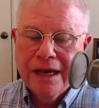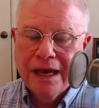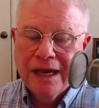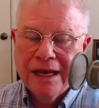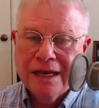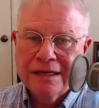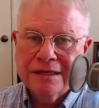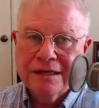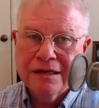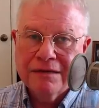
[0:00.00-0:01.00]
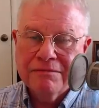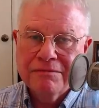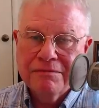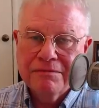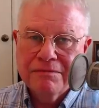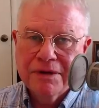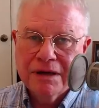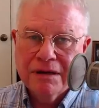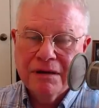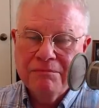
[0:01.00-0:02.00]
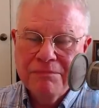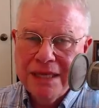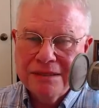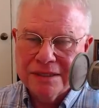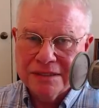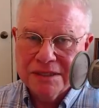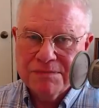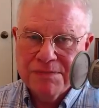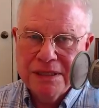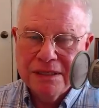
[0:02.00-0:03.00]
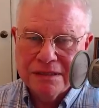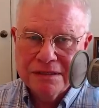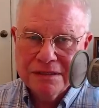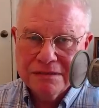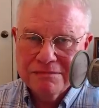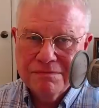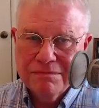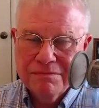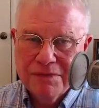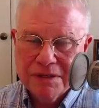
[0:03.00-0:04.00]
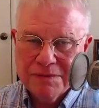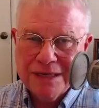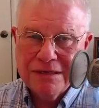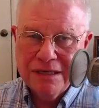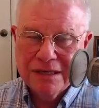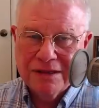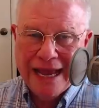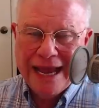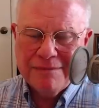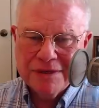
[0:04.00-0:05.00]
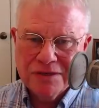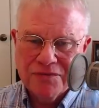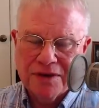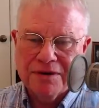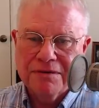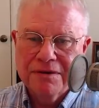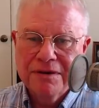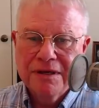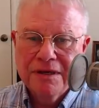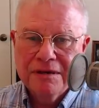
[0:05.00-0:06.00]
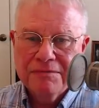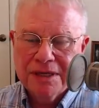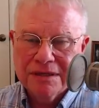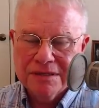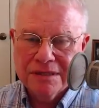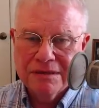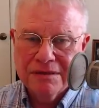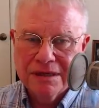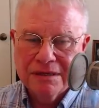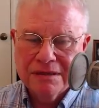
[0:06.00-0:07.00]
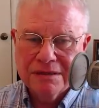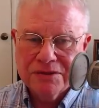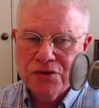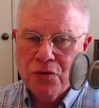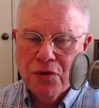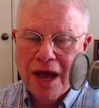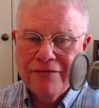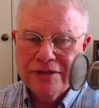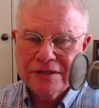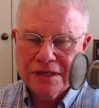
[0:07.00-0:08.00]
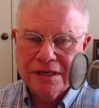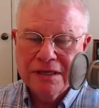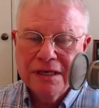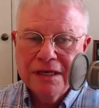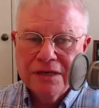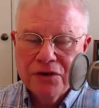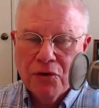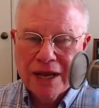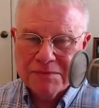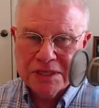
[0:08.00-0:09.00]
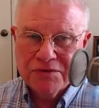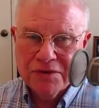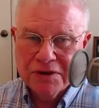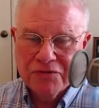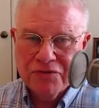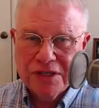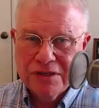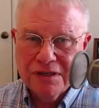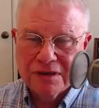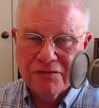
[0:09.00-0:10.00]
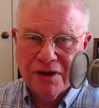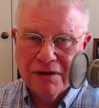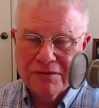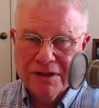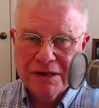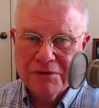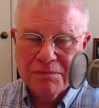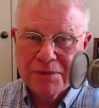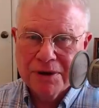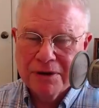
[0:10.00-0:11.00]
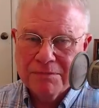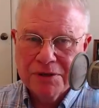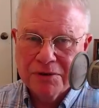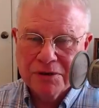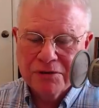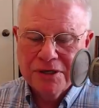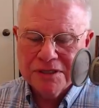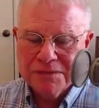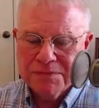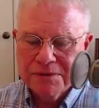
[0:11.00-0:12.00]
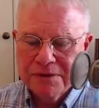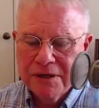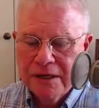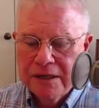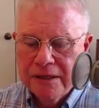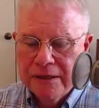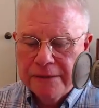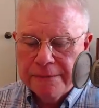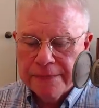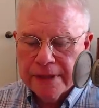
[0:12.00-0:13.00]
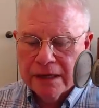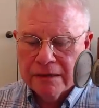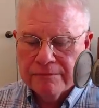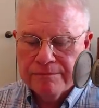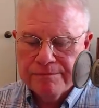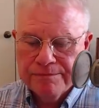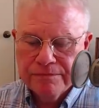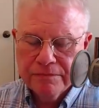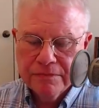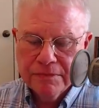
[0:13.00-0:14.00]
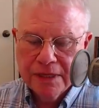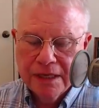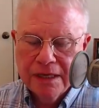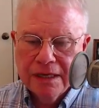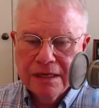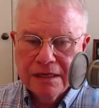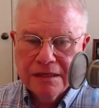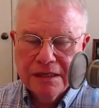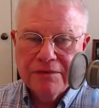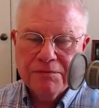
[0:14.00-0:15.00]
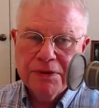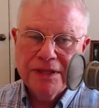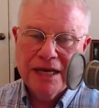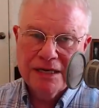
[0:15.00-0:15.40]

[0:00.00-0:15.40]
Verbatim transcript: And uh, amazing speeds, especially in the atmosphere, because they, there's no obviously no atmospheric friction involved, or they would burn up to a crisp. Um, to get put that